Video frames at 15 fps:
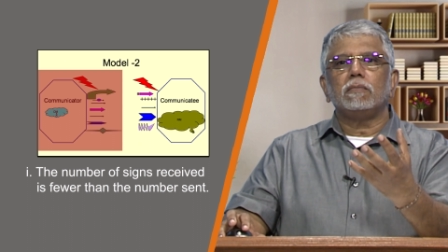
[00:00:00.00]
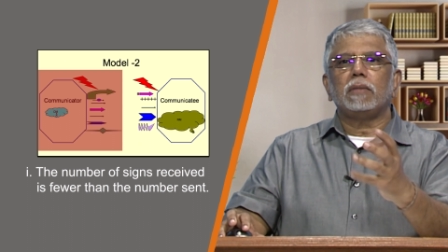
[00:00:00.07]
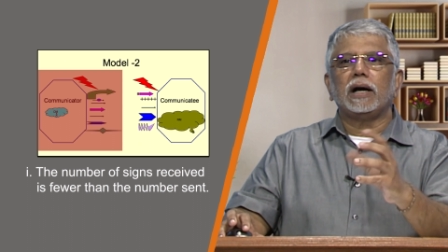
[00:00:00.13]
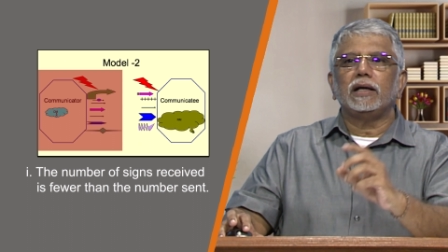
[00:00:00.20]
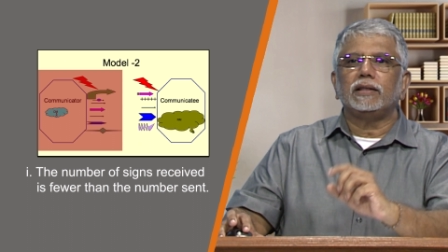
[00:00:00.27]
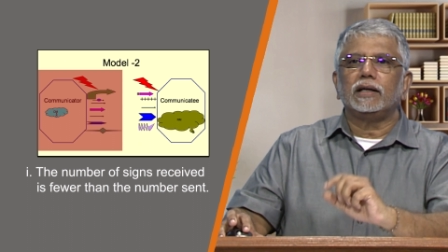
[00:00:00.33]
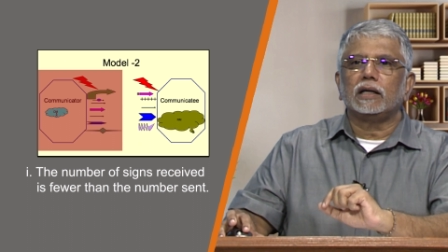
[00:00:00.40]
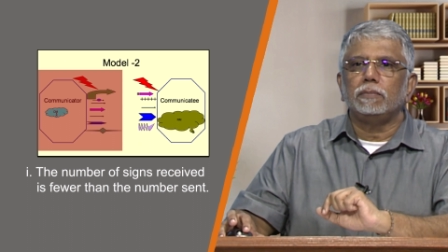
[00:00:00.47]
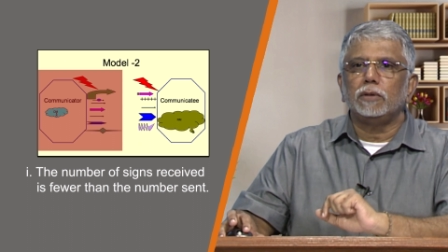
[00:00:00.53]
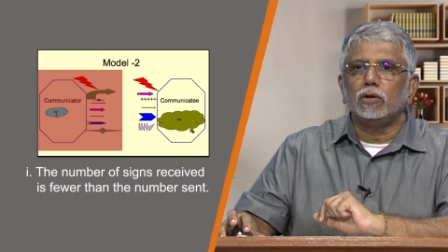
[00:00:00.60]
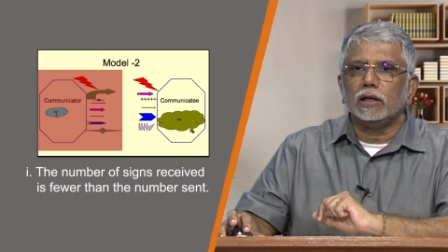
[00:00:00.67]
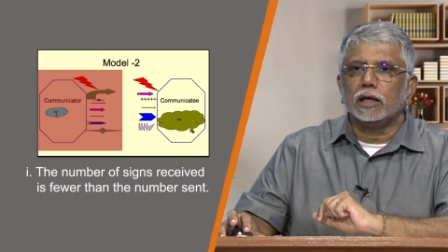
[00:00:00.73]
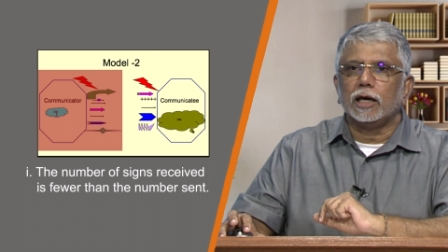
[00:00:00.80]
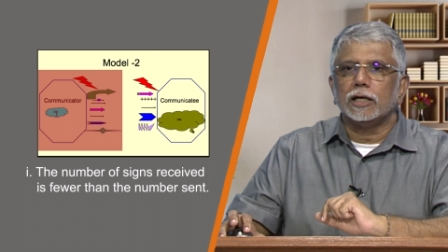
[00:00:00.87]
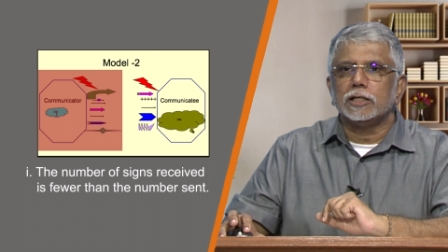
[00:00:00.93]
by the
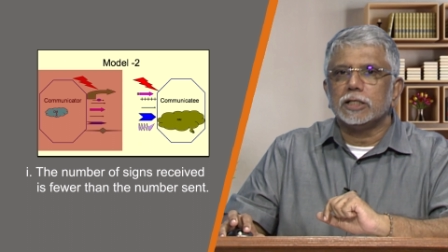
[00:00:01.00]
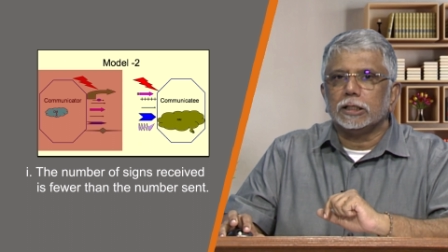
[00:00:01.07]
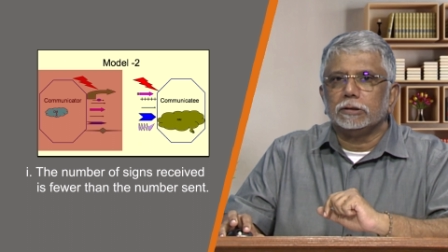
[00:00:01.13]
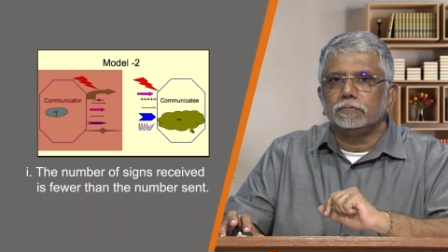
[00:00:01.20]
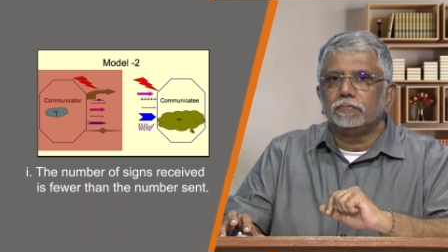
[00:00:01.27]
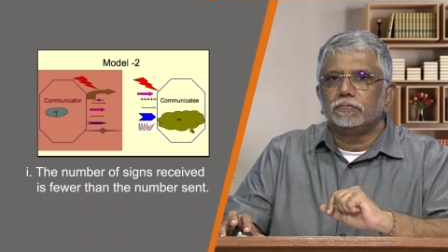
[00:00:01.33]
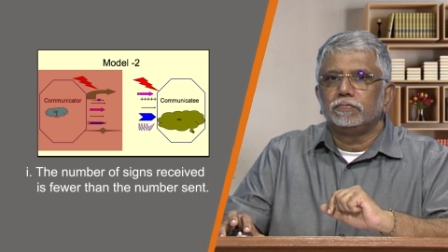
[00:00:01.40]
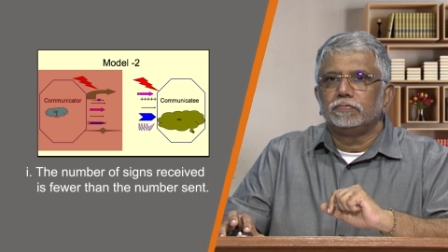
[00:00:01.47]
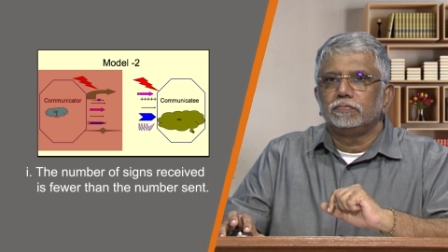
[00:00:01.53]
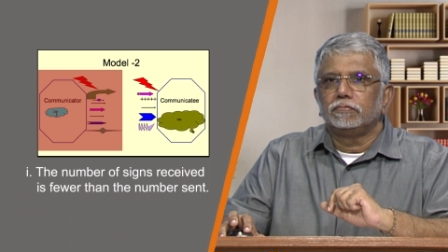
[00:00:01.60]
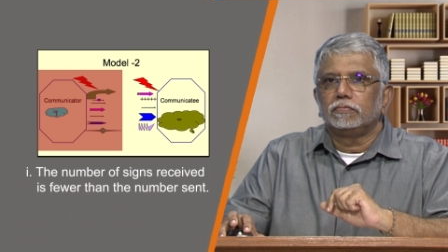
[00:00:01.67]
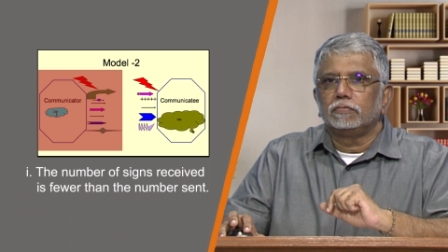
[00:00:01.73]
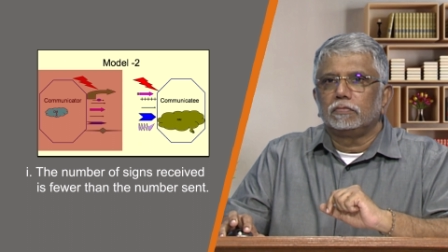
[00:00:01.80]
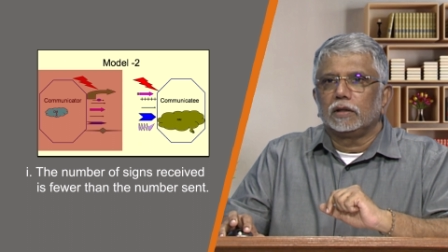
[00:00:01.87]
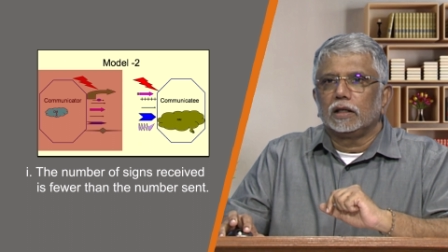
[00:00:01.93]
communicator.
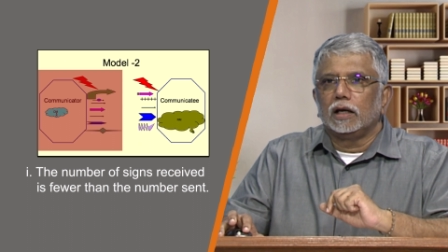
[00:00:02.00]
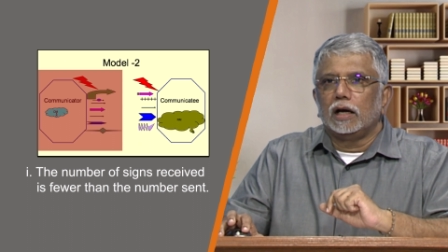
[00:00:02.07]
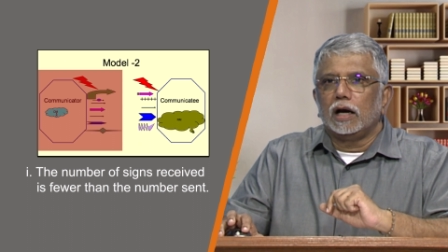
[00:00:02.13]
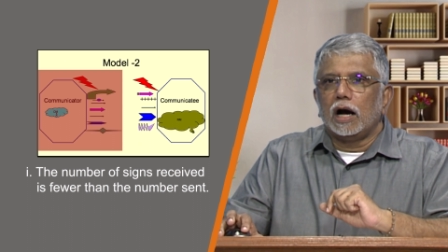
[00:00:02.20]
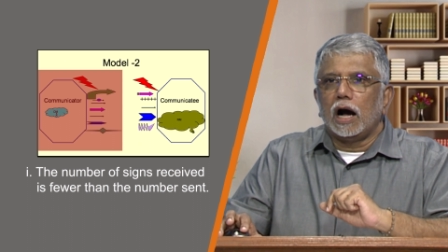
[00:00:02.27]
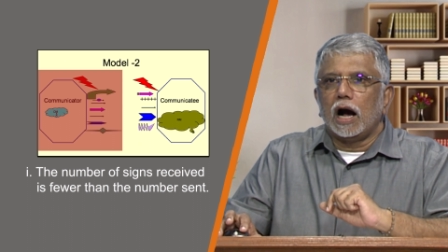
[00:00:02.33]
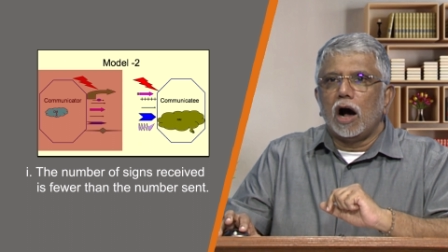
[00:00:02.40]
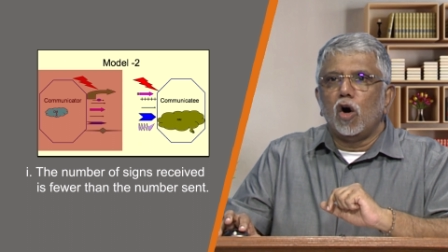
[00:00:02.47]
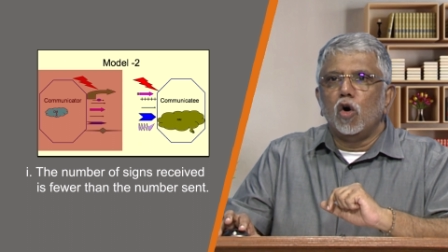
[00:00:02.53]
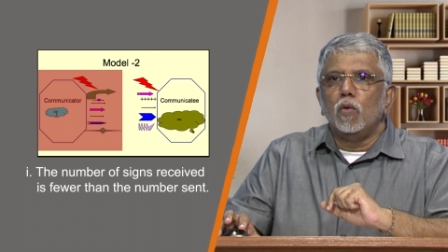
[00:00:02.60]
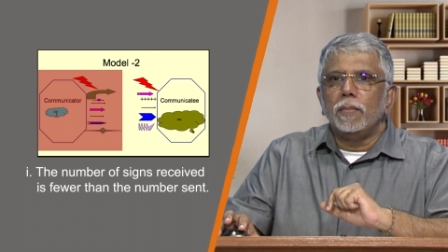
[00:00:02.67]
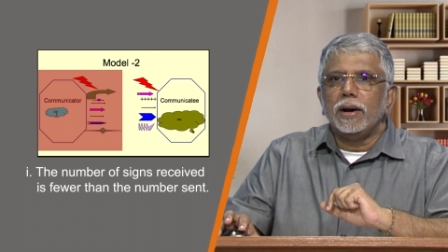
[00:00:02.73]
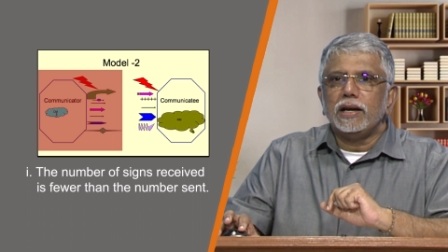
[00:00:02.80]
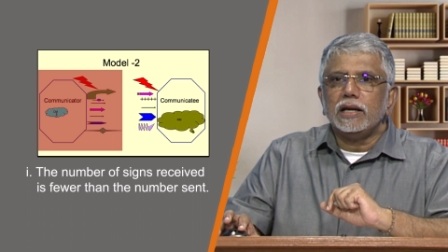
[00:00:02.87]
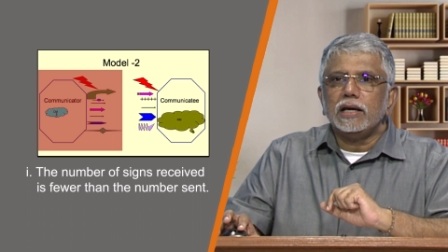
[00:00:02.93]
How
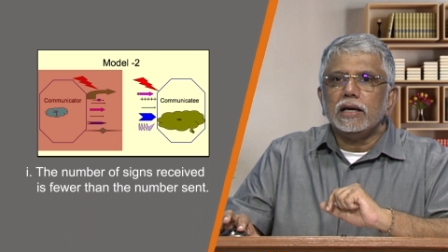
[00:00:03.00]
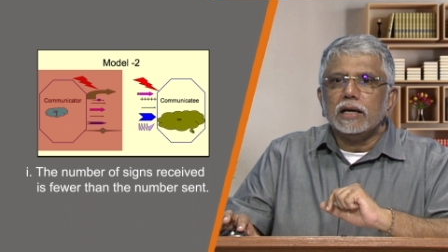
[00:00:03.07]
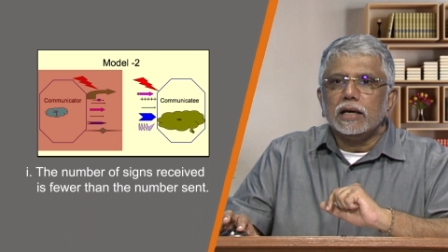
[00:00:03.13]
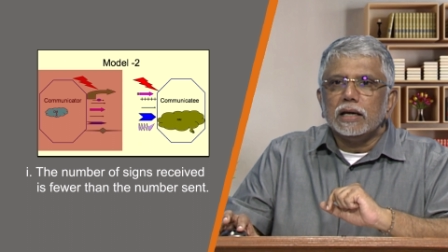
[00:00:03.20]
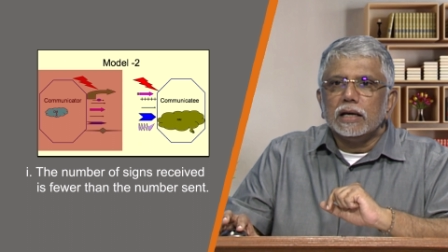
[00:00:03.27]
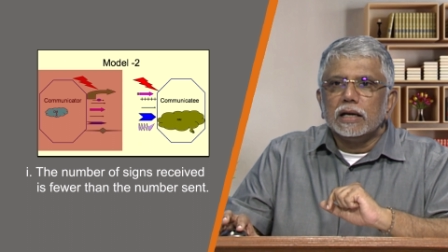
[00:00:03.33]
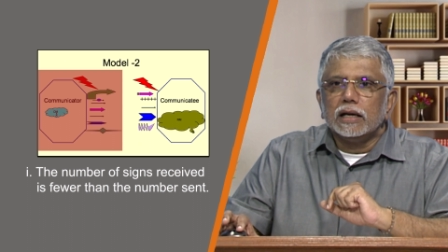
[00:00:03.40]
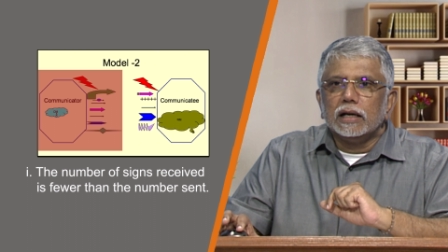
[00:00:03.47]
many